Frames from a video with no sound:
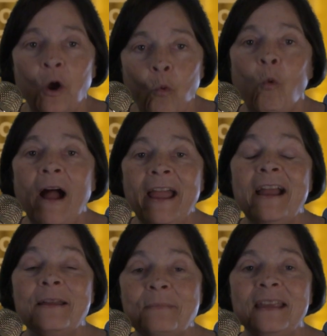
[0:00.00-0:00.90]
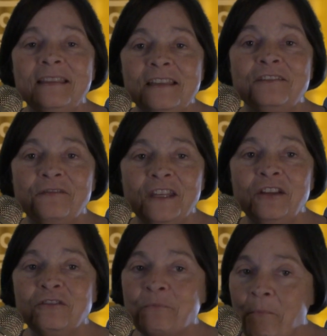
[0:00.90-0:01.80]
why I make these
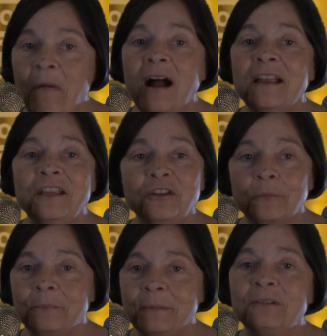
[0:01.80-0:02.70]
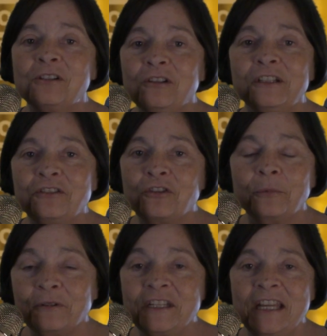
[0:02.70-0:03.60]
videos mocking your biblical
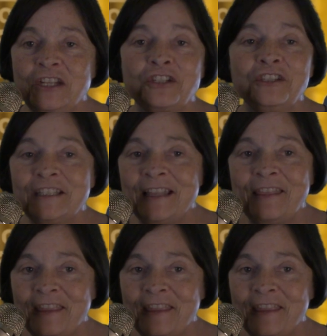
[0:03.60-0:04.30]
interpretations and